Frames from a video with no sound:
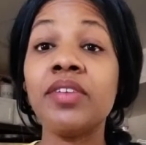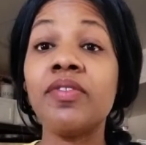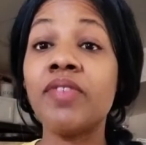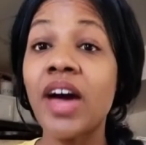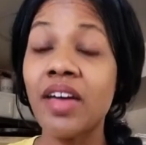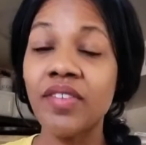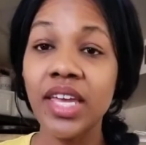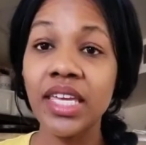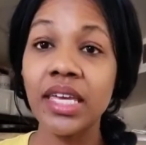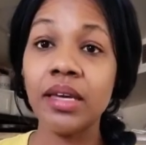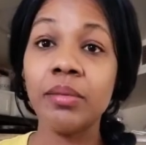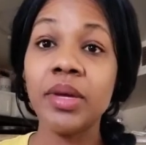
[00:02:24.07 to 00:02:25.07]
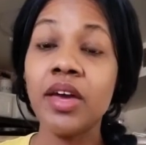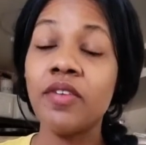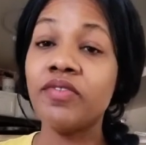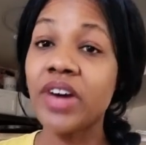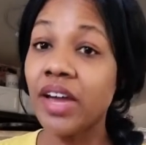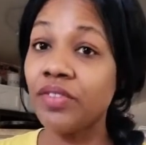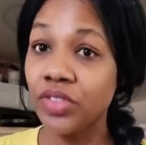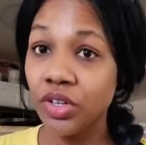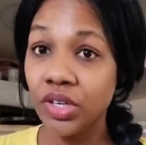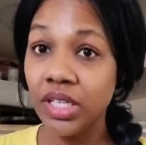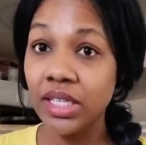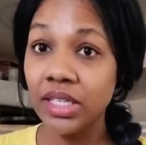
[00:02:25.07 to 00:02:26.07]
mean 5 a.m.
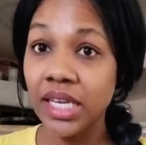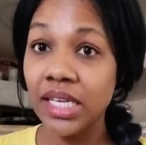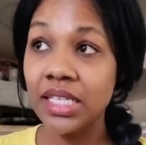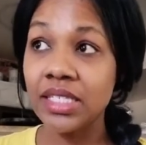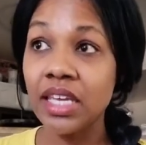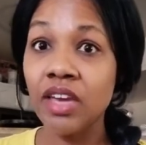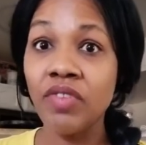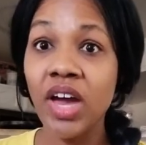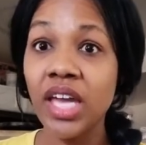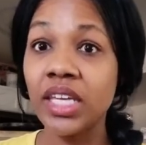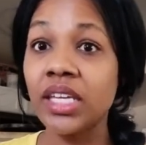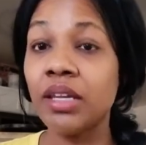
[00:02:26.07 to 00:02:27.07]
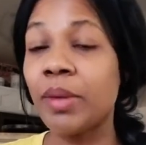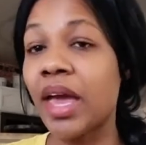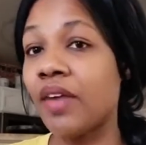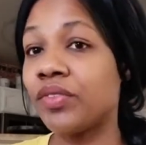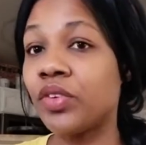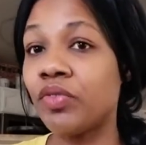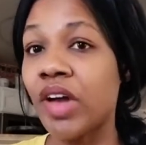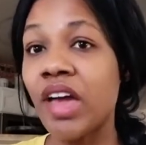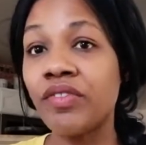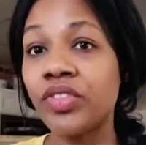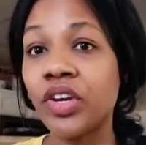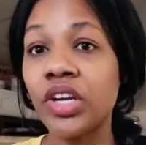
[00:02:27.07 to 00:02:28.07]
5.30 the latest if i get up after
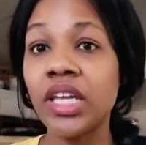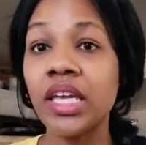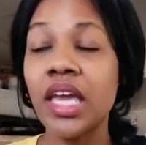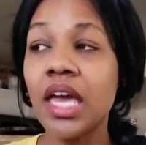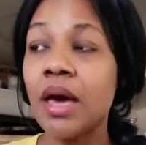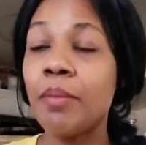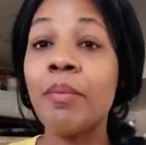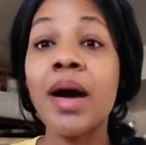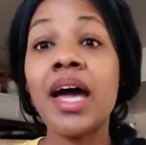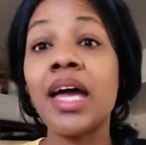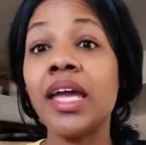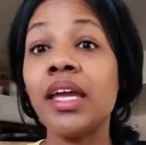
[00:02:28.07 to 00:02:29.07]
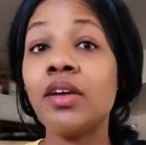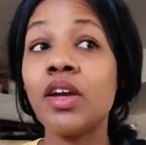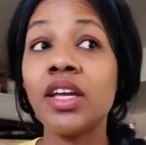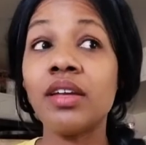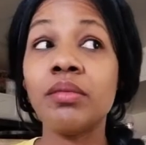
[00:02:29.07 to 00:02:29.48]
5.30 my